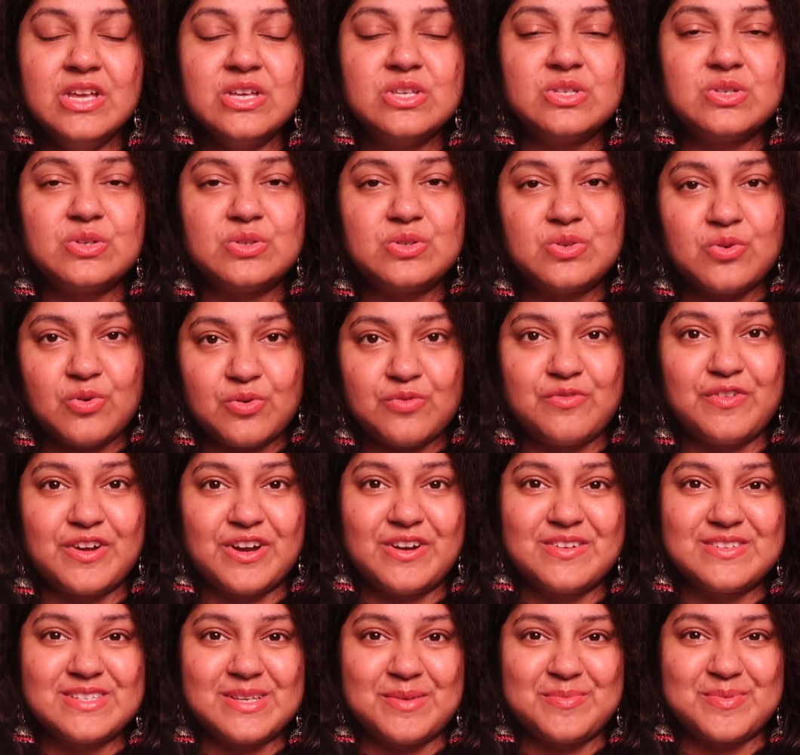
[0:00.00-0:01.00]
So don't
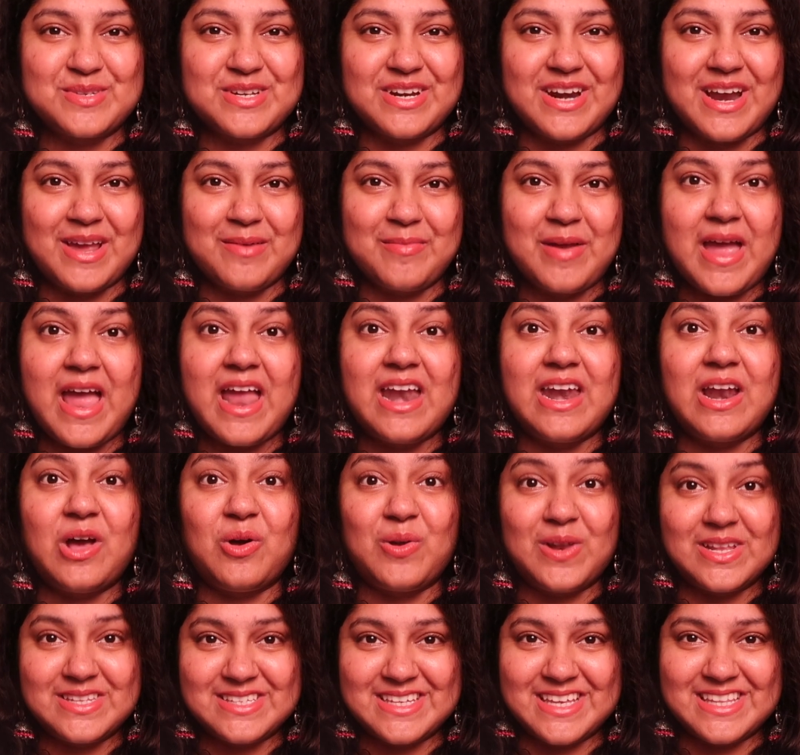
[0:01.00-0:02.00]
forget to subscribe, and
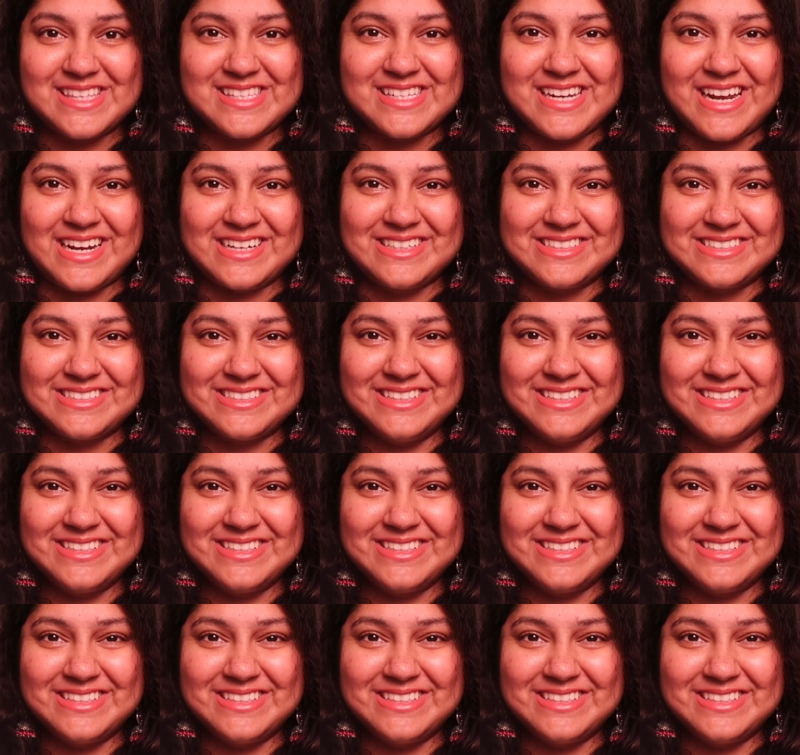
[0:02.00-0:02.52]
now let's get started.